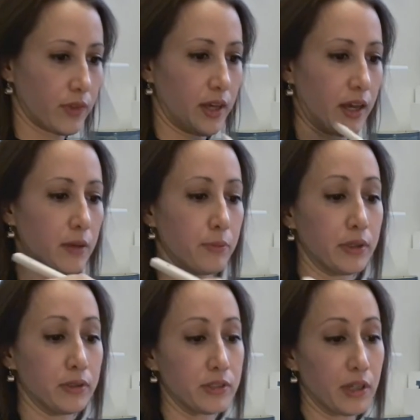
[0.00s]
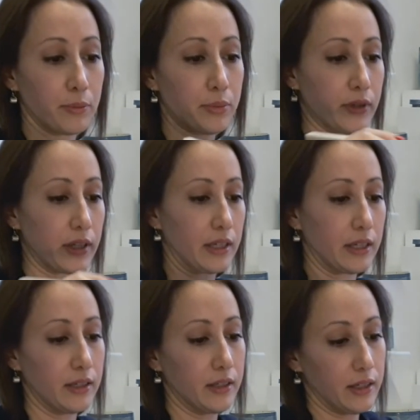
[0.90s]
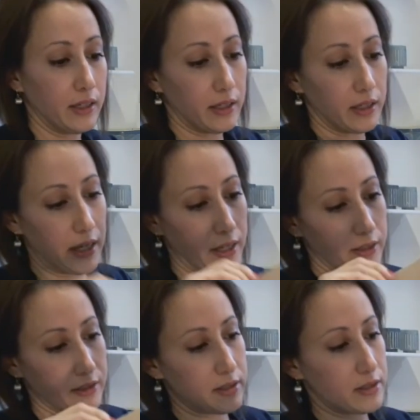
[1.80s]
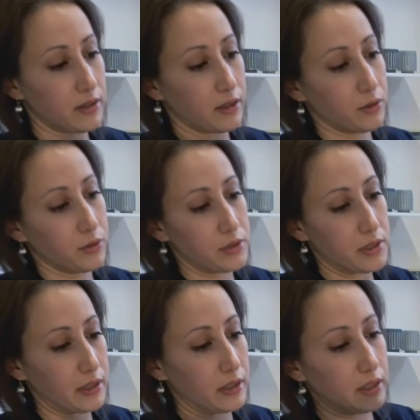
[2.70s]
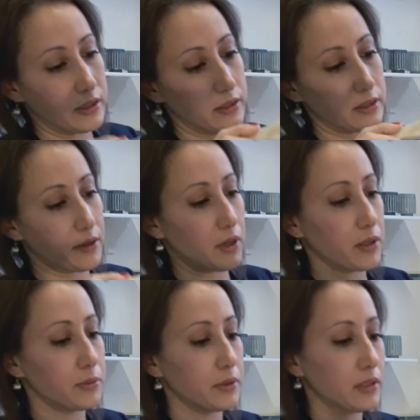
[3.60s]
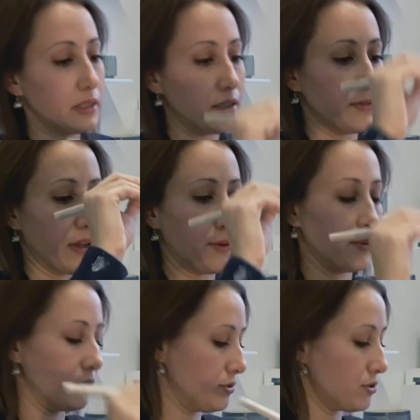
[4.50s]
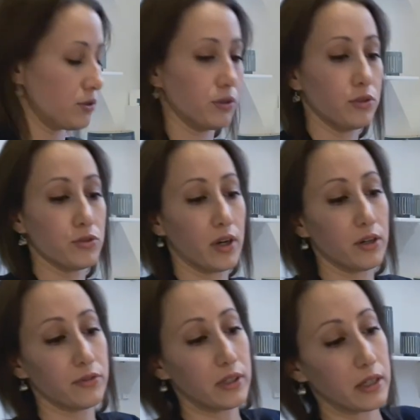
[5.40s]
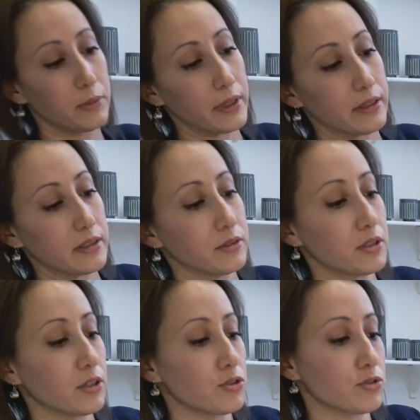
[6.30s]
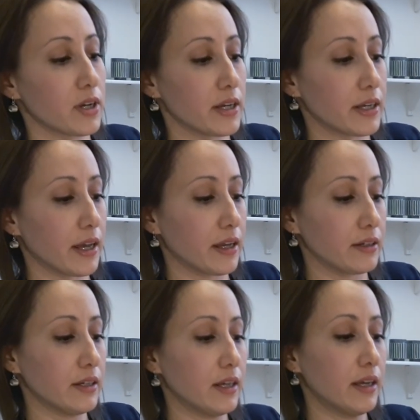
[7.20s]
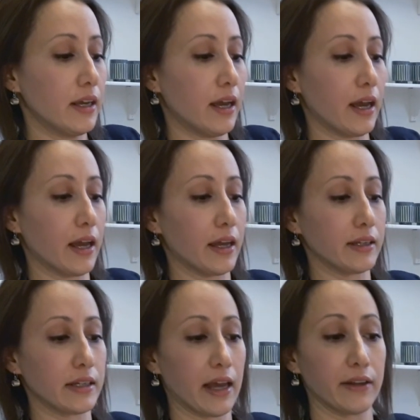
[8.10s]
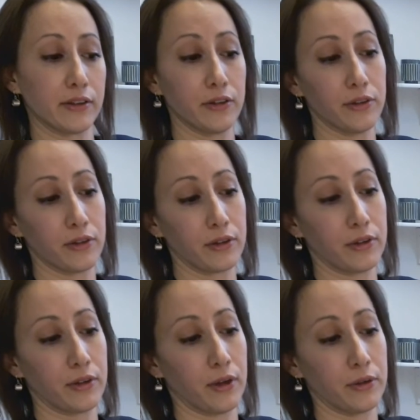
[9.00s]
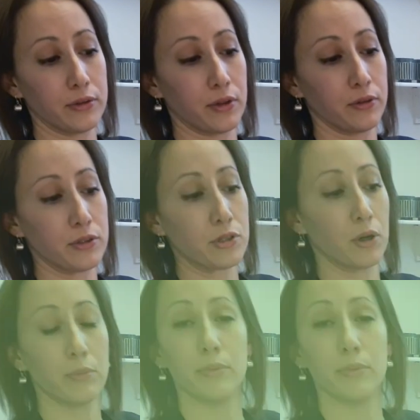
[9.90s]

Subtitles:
And build up the layers accordingly. So I will leave that one to dry off a little bit till touch dry again and add another coat on the top,